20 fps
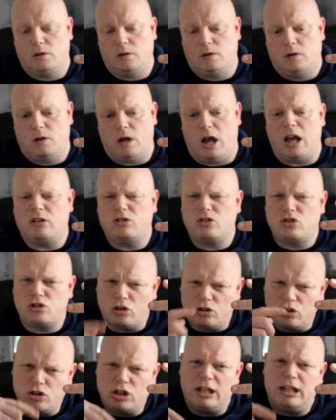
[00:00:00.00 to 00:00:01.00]
I'll
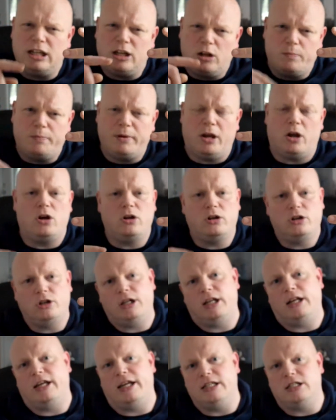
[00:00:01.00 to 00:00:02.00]
touch a little bit on in the
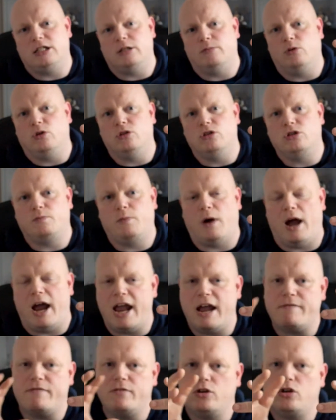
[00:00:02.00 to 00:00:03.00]
later months, but I
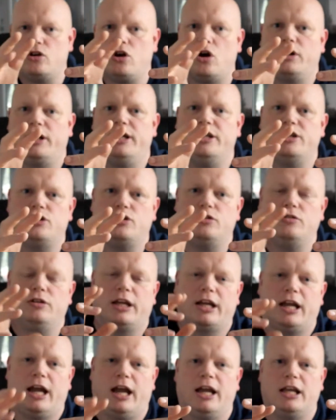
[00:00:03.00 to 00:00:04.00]
haven't gone into the
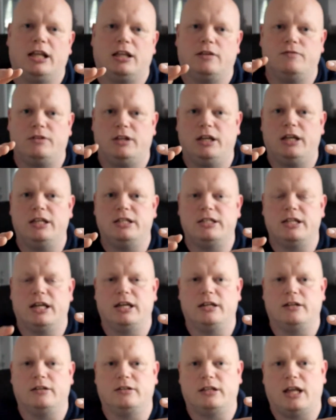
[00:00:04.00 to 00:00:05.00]
kind of
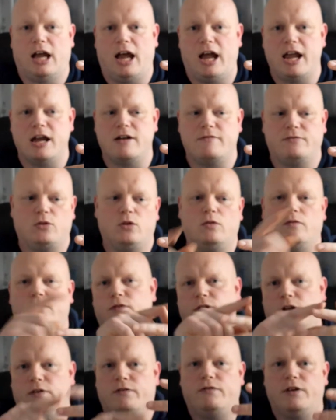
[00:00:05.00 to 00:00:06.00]
detail that I have done for
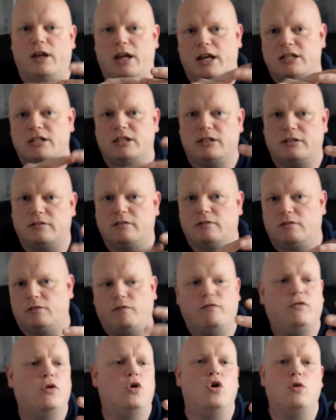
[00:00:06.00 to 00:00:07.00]
the first
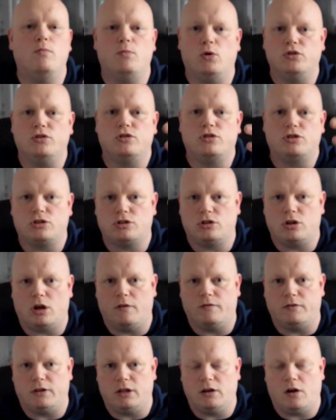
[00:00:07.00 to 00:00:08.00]
4 months
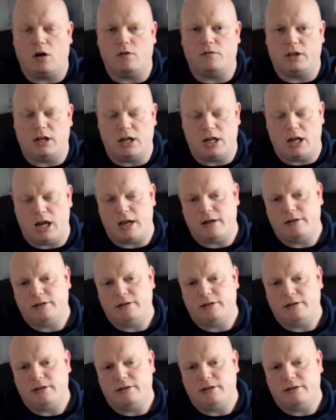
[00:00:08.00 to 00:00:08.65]
of the year.